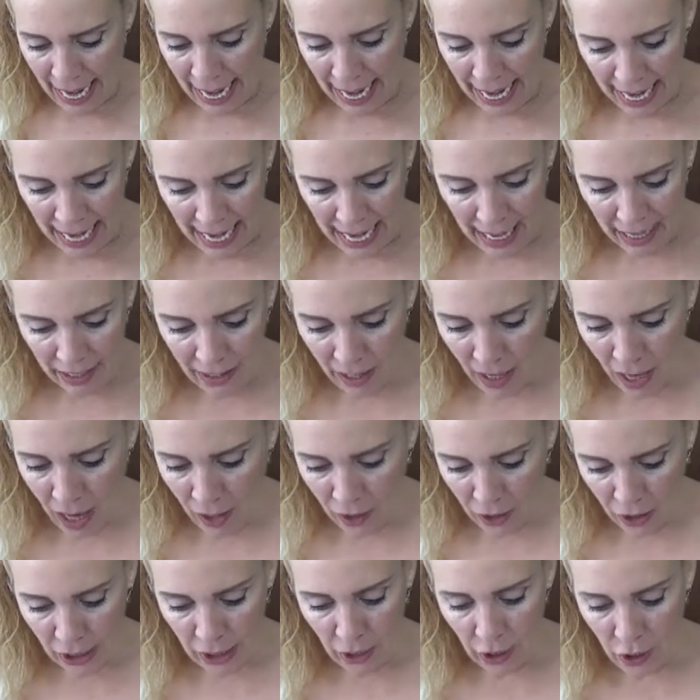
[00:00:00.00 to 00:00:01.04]
and
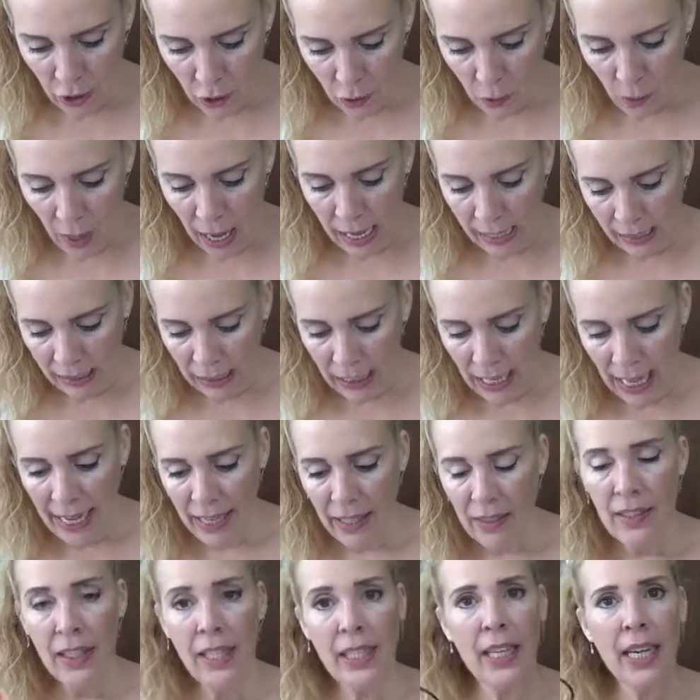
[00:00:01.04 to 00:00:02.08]
I'll tell you I
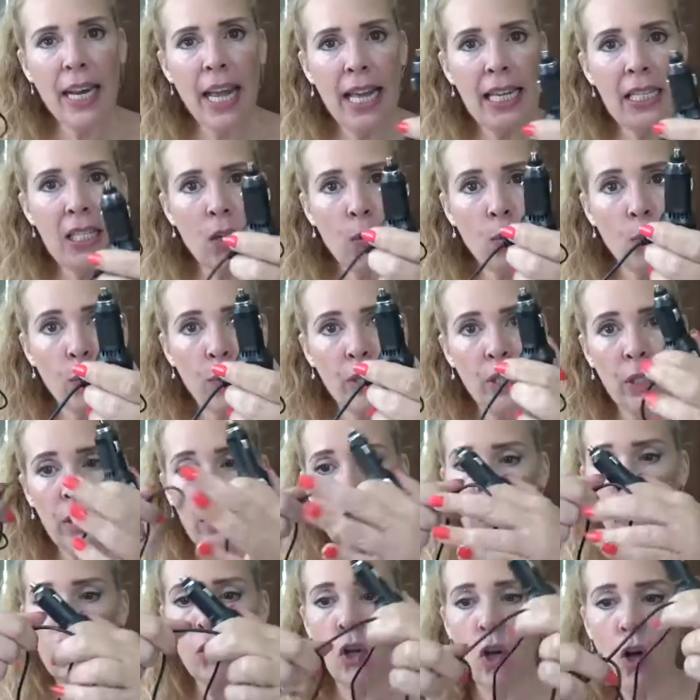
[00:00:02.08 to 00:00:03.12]
like that it has a
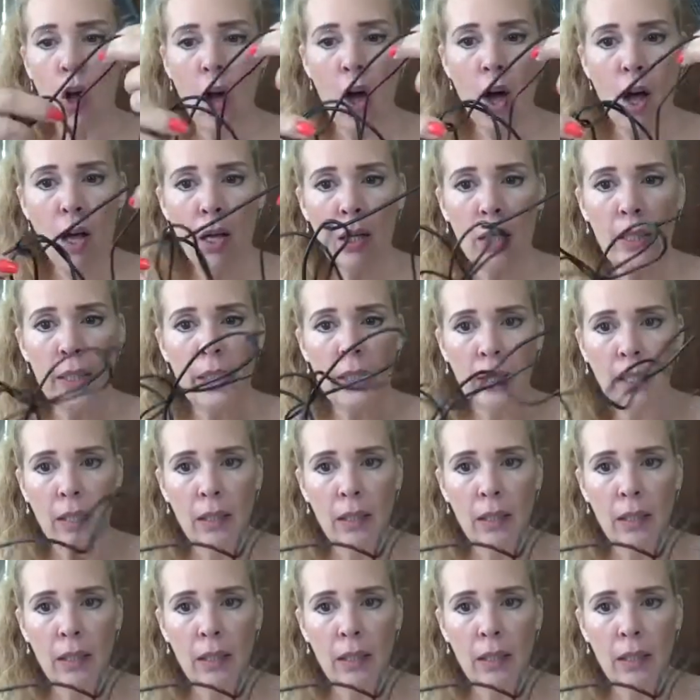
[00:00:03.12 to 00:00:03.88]
real long